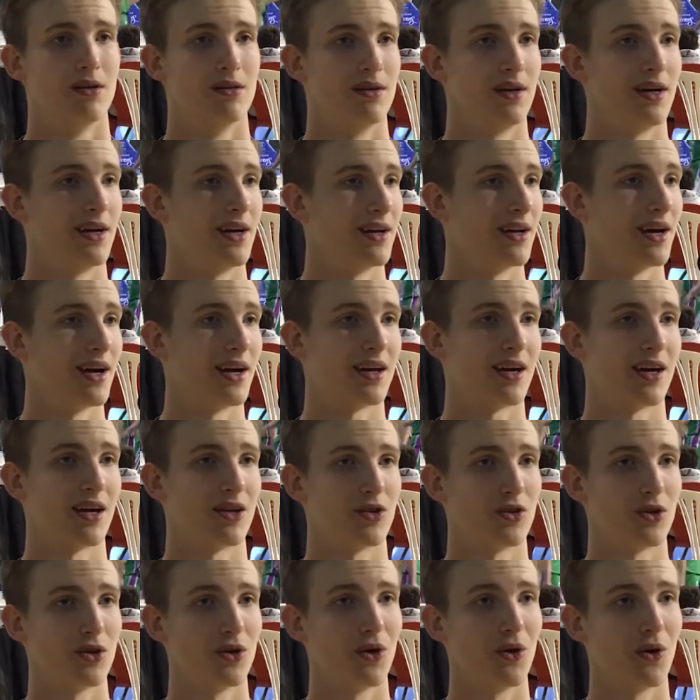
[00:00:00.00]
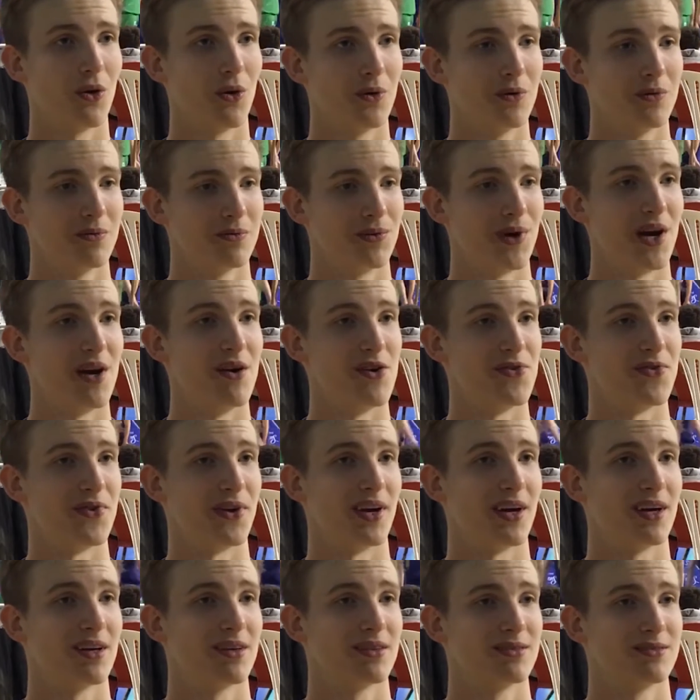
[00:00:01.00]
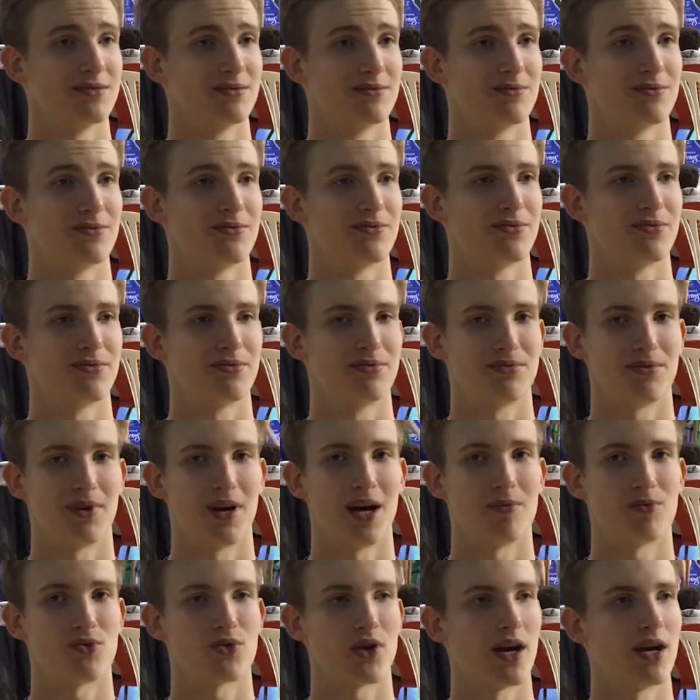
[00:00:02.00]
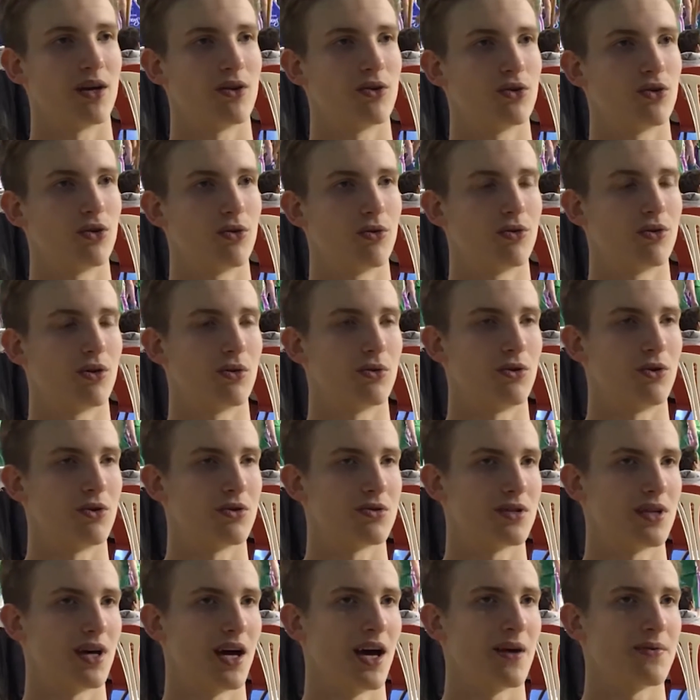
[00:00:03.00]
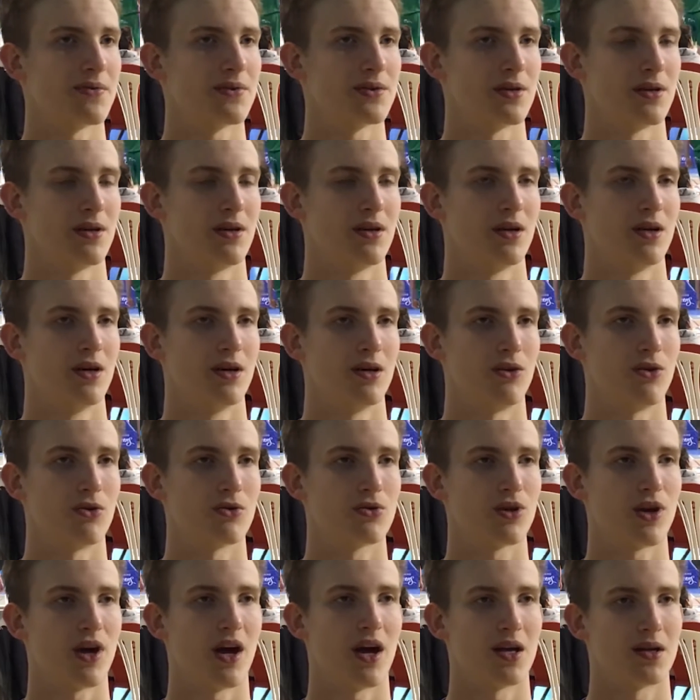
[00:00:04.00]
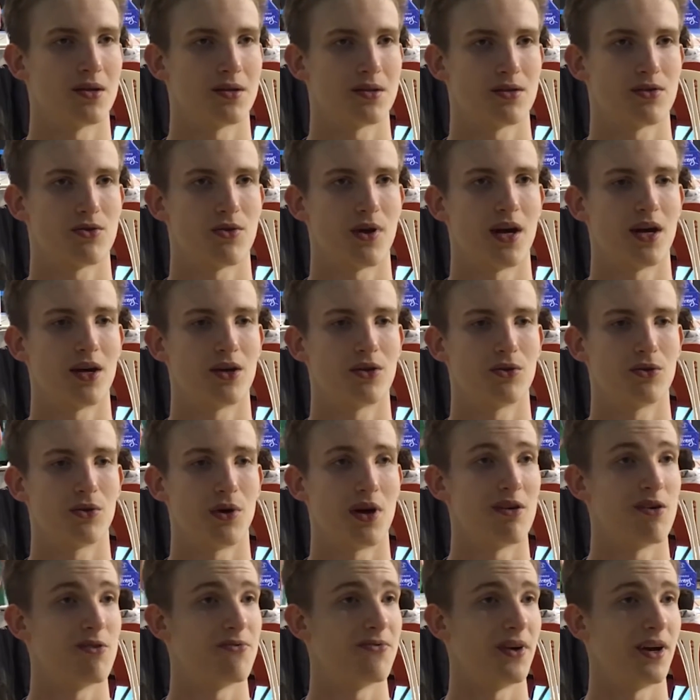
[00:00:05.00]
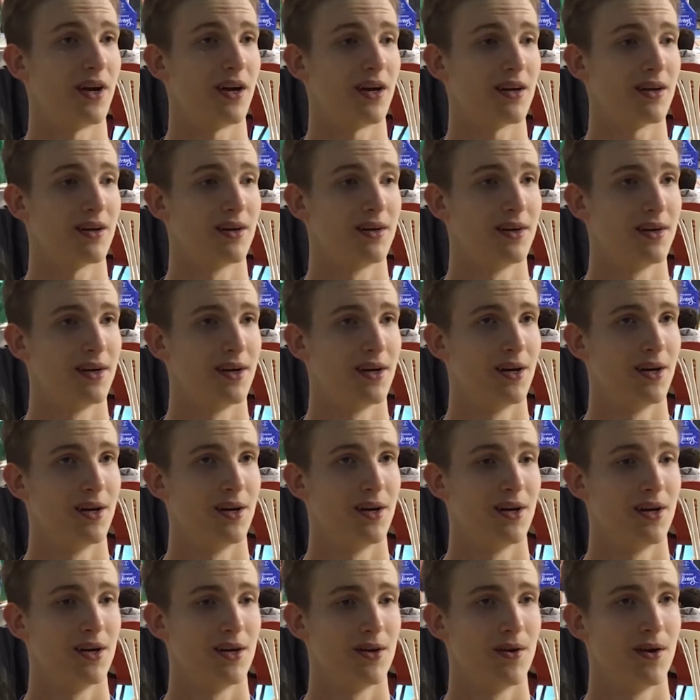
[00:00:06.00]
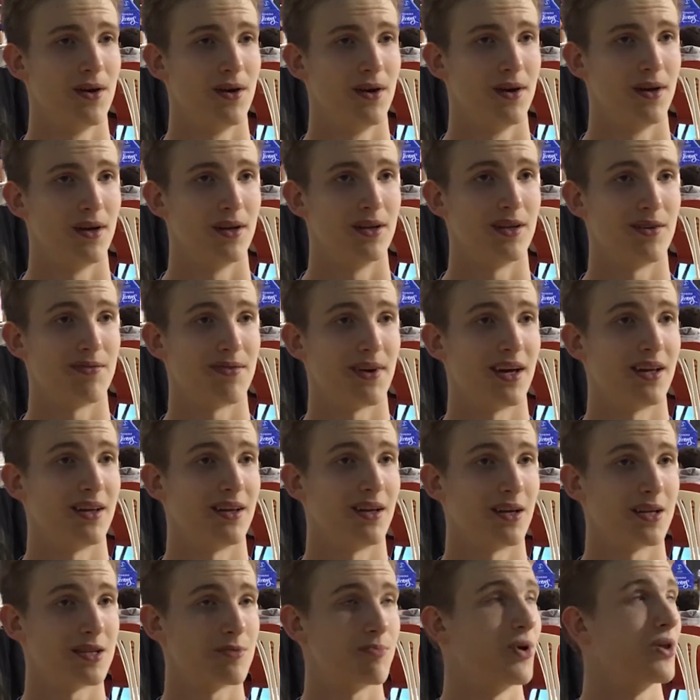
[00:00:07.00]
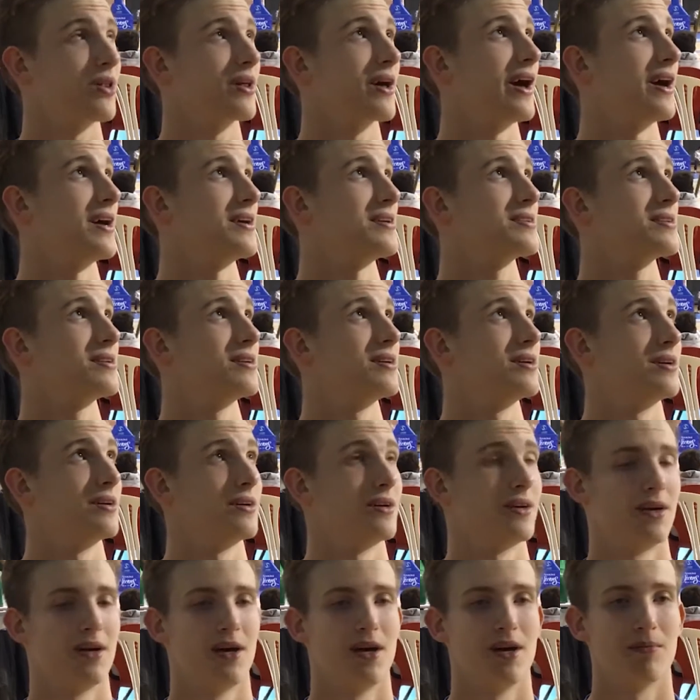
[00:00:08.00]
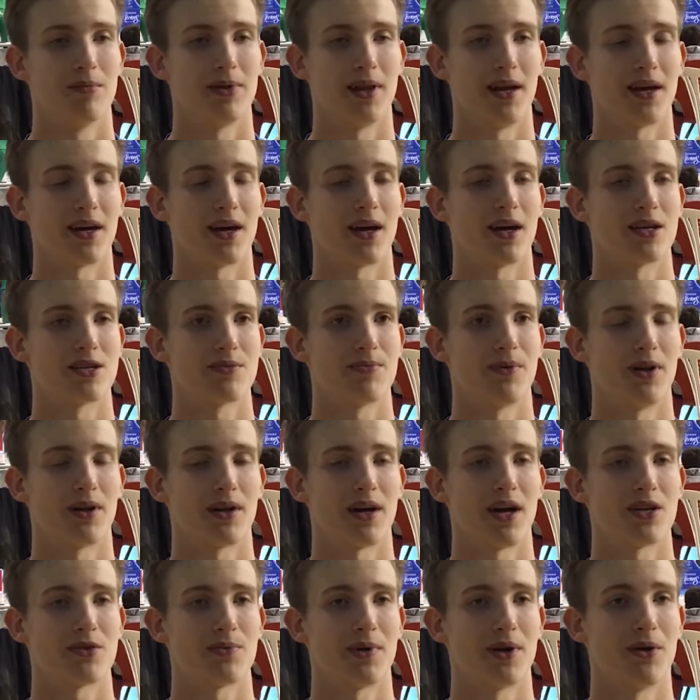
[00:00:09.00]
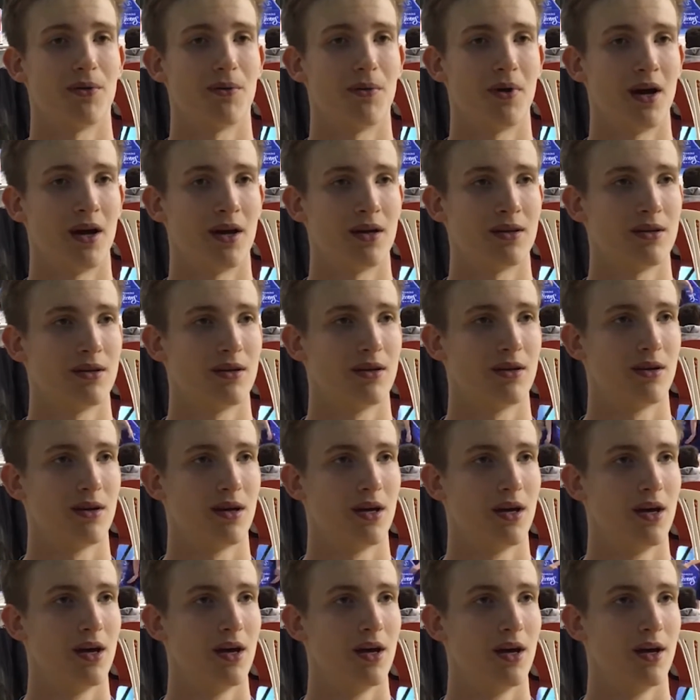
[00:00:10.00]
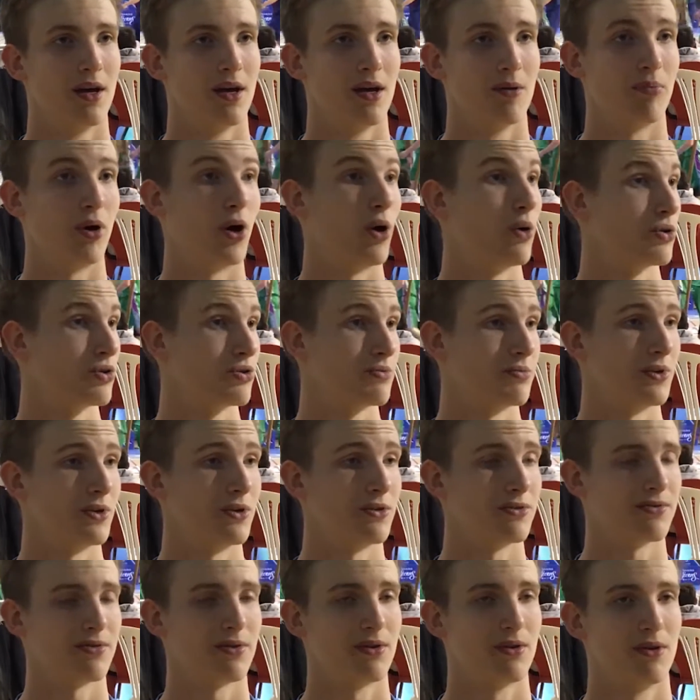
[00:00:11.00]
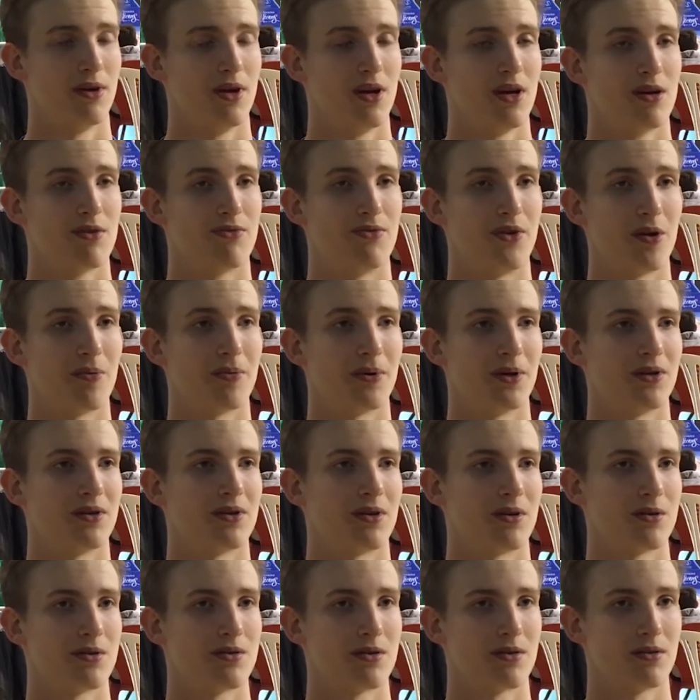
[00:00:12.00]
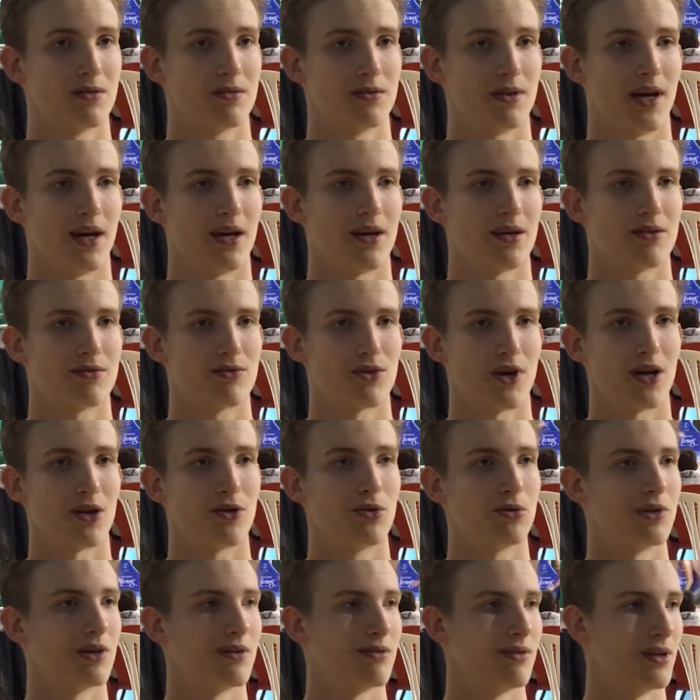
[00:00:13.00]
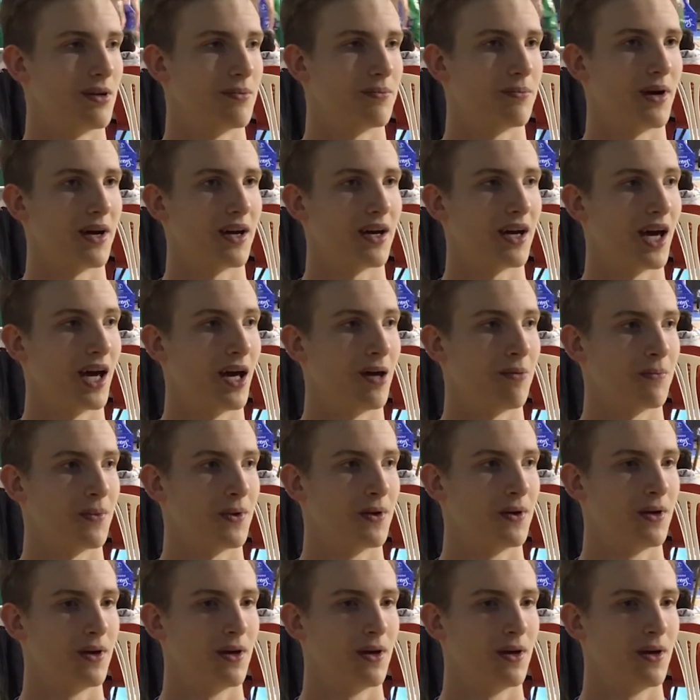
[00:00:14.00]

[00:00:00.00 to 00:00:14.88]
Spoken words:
And I can do everything. I'm trying to do new stuff, new skills, trying to do everything. Defending small guys, playing against small guys one-on-one, post move, three-pointers, like trying to develop my game